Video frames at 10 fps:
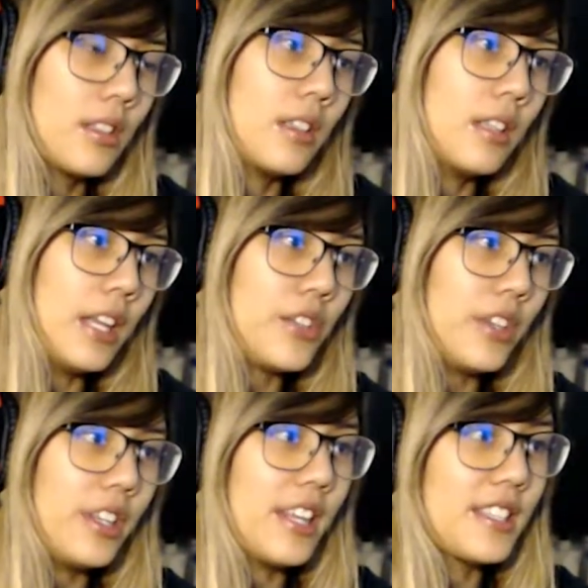That's
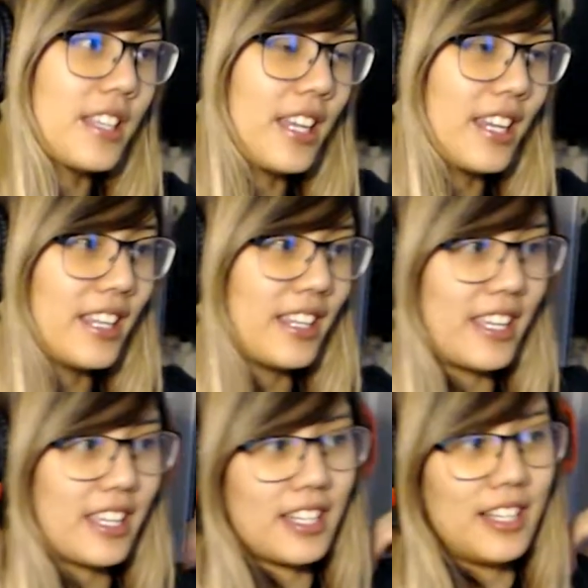really nice. Like kind of
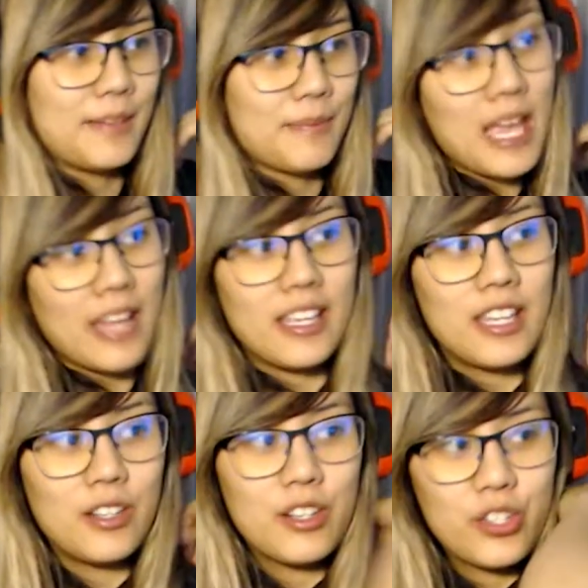like yeah, like
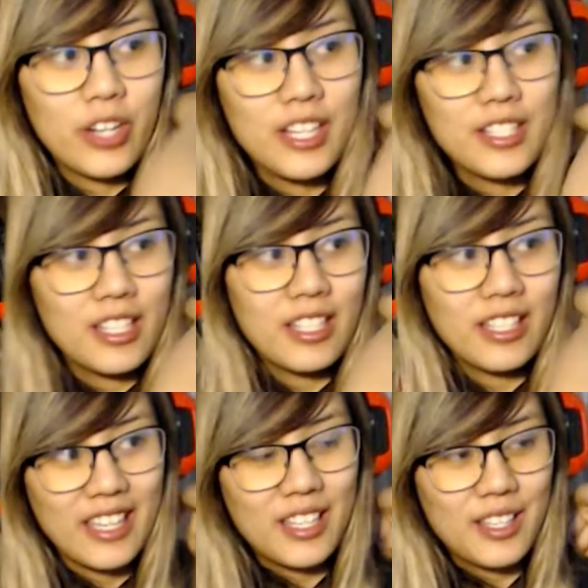you're trying to
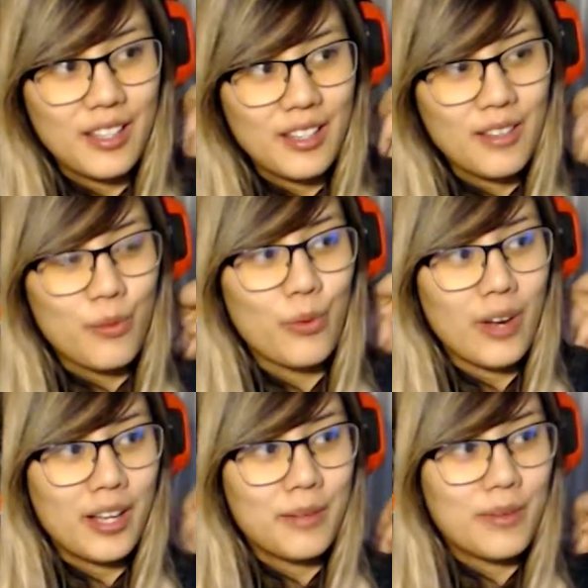like
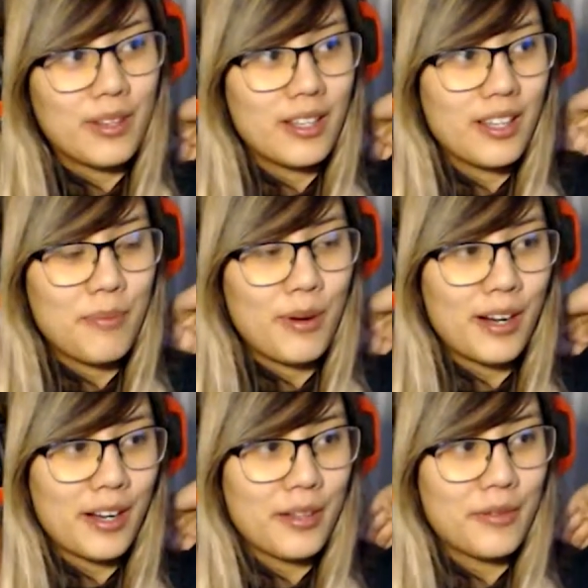rub a
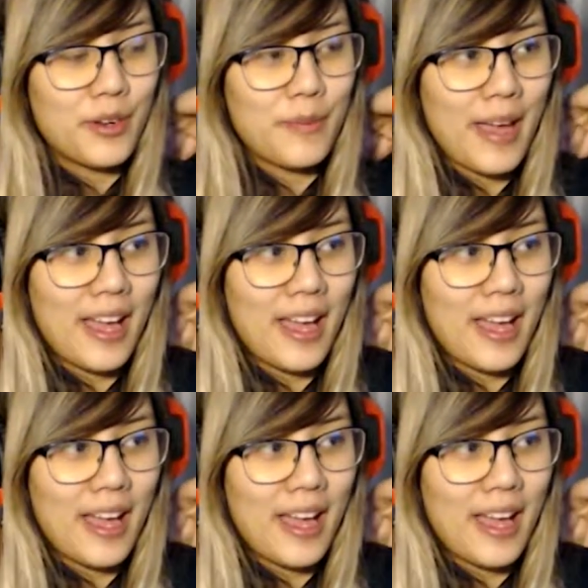part of your back,